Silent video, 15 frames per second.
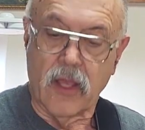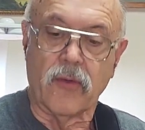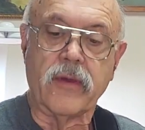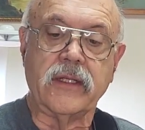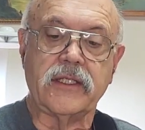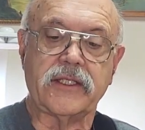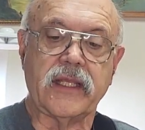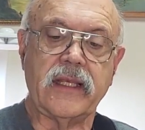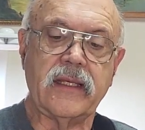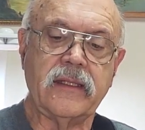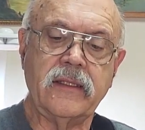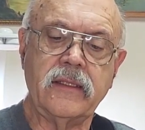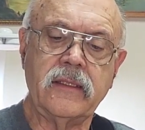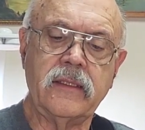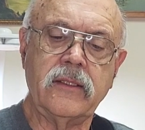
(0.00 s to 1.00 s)
when a
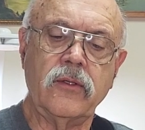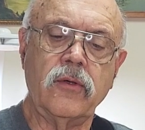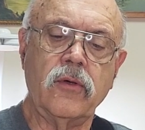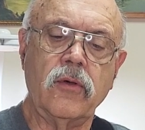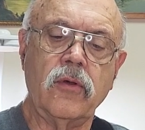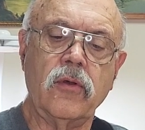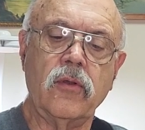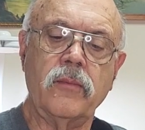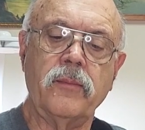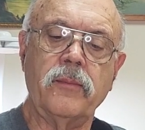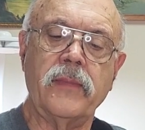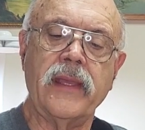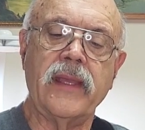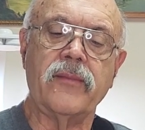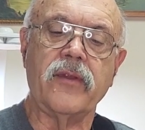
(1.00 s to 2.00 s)
sudden old
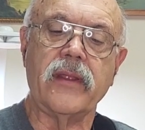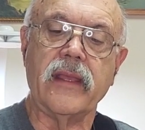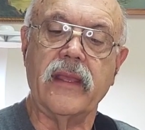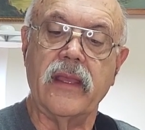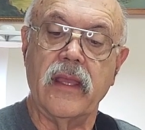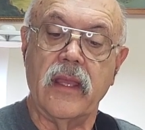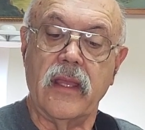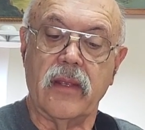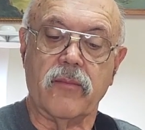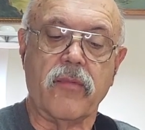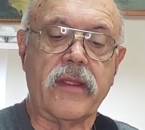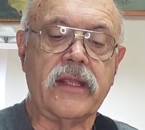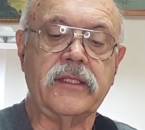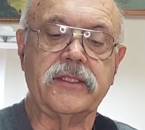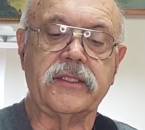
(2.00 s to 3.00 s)
memory
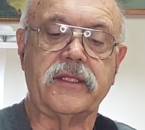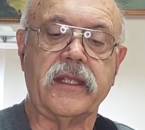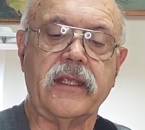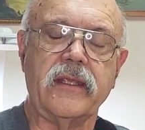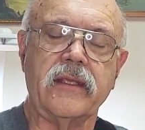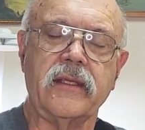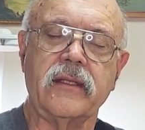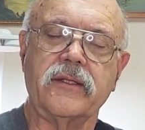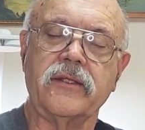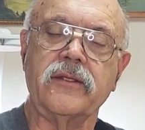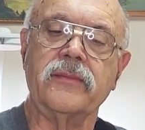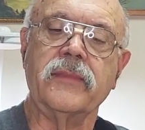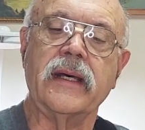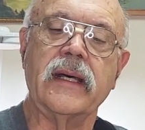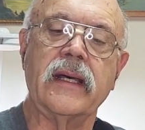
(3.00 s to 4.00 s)
brings a tear to
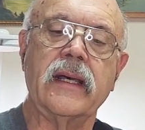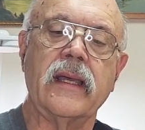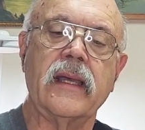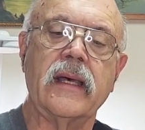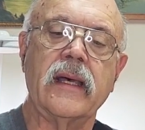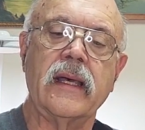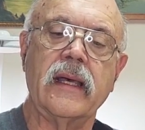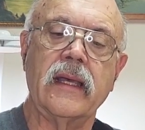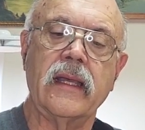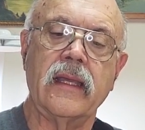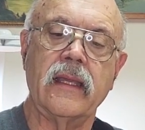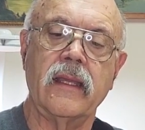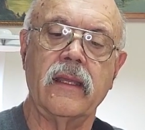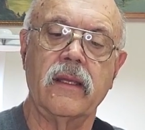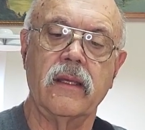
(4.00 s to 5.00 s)
my
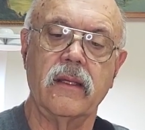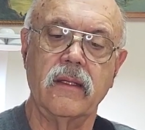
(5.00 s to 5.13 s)
eye.